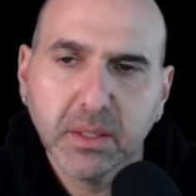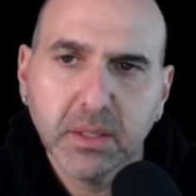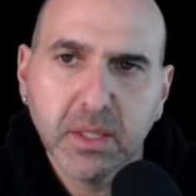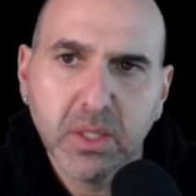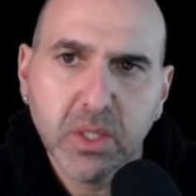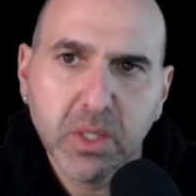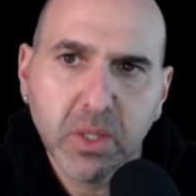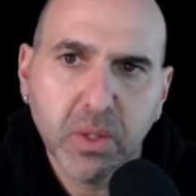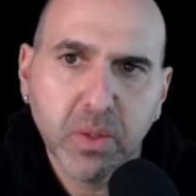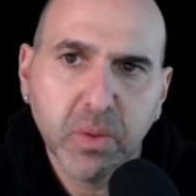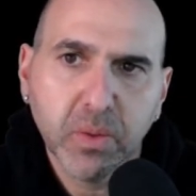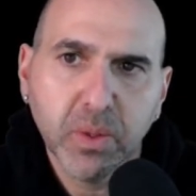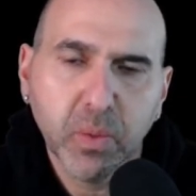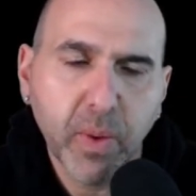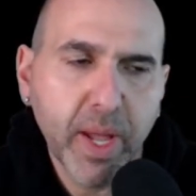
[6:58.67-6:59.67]
so
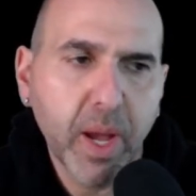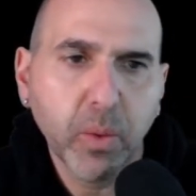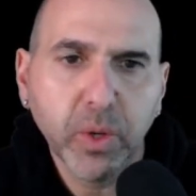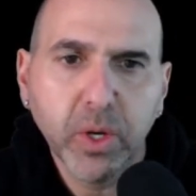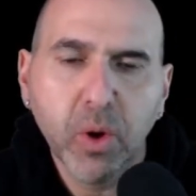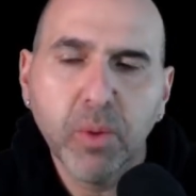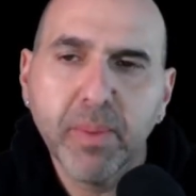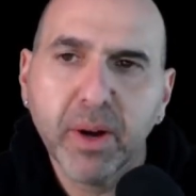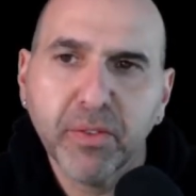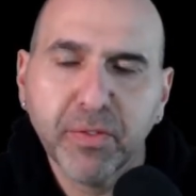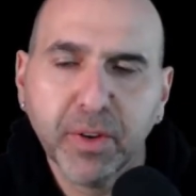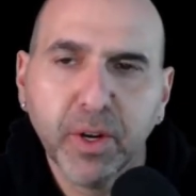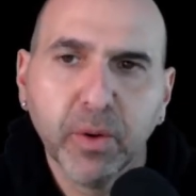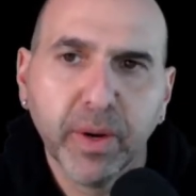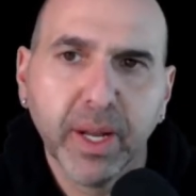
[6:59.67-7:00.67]
the way I would go about
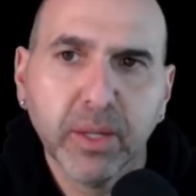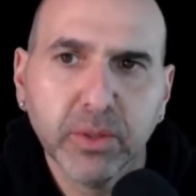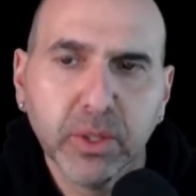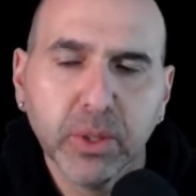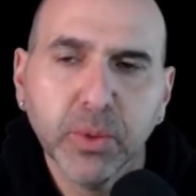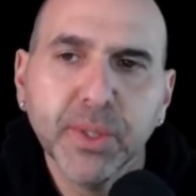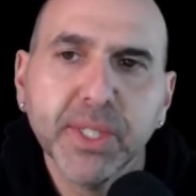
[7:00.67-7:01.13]
figuring out the Lewis